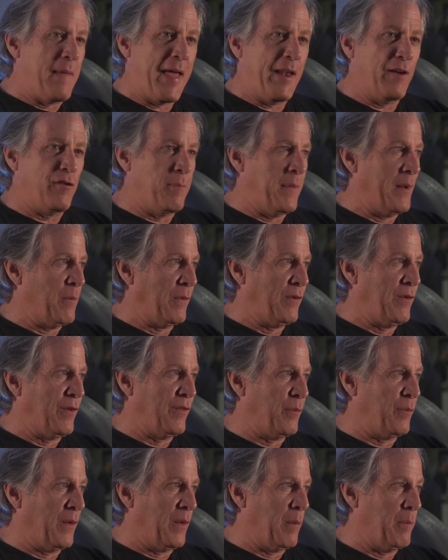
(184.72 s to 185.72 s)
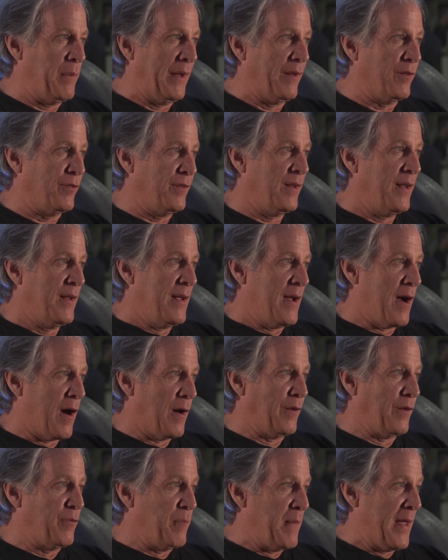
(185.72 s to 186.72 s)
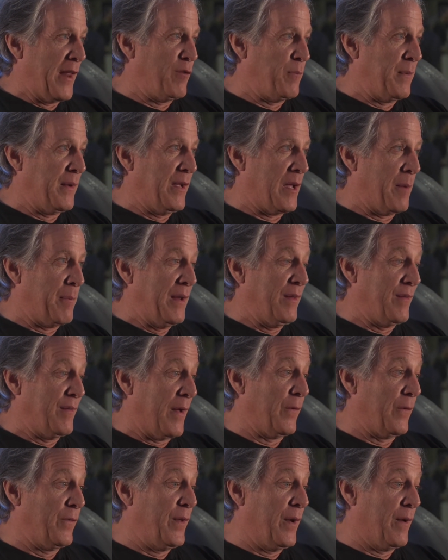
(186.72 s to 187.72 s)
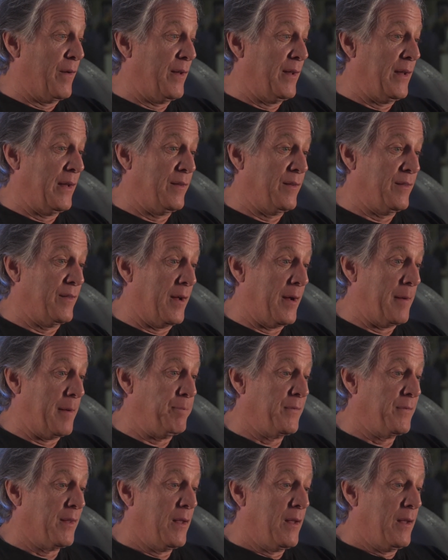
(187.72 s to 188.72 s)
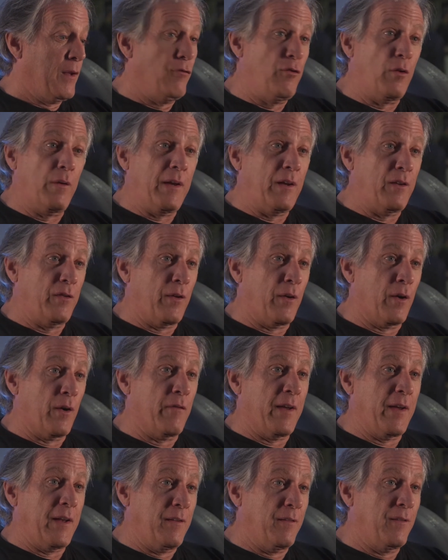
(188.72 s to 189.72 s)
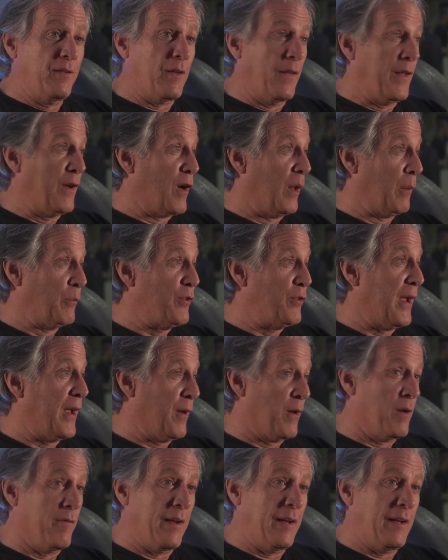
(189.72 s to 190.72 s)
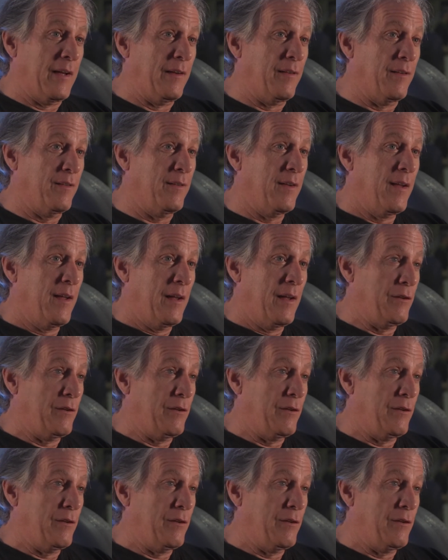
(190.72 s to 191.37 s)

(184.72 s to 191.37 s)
Management, which is one of the biggest artist management companies out there, and it's Julius Irving, so they call him Jay Irving, and it's